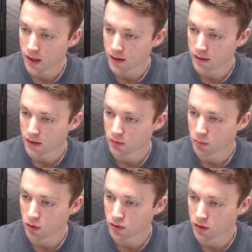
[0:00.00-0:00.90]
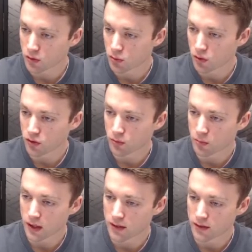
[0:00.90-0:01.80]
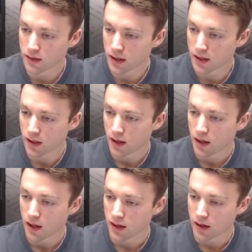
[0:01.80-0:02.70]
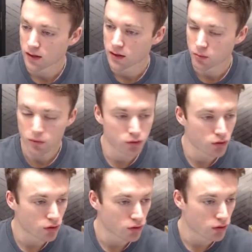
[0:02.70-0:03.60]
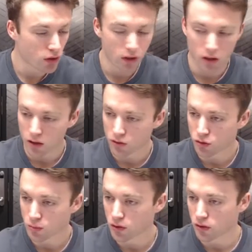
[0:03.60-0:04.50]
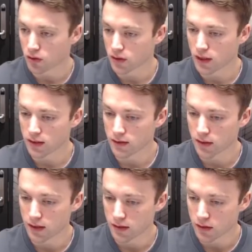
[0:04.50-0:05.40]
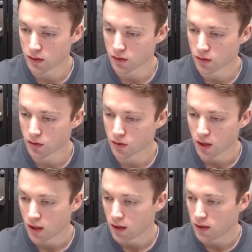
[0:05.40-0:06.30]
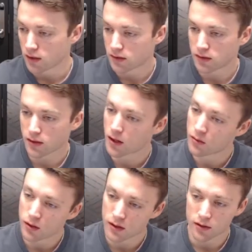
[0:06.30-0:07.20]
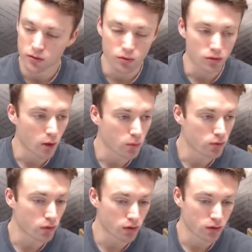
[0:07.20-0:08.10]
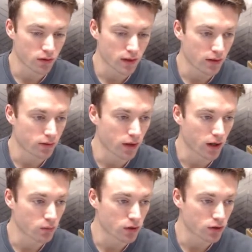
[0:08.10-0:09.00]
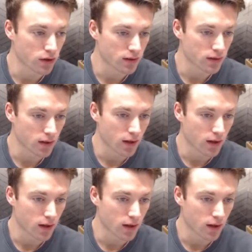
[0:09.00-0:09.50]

active, pointing towards black's king, a knight which could contribute on the king side, and also he's ready to double rooks on the f-file, which is